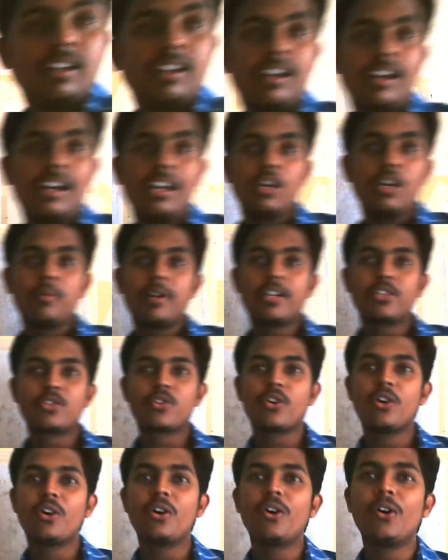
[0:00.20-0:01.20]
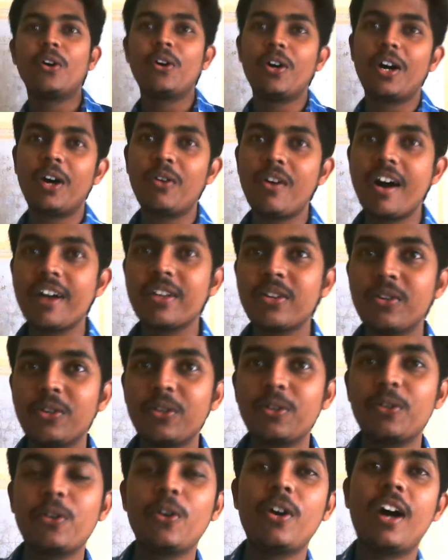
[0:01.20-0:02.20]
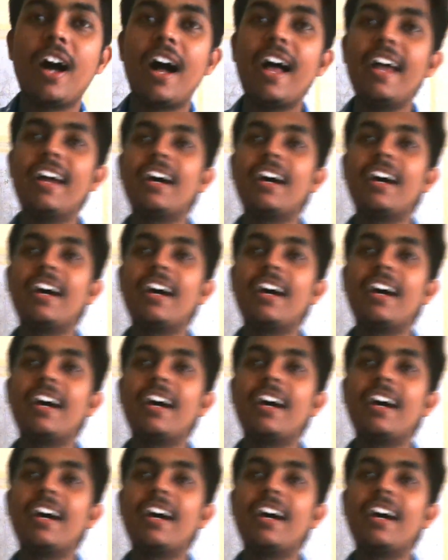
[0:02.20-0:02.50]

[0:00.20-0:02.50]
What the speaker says: Hello bachcho, how are you? Hi,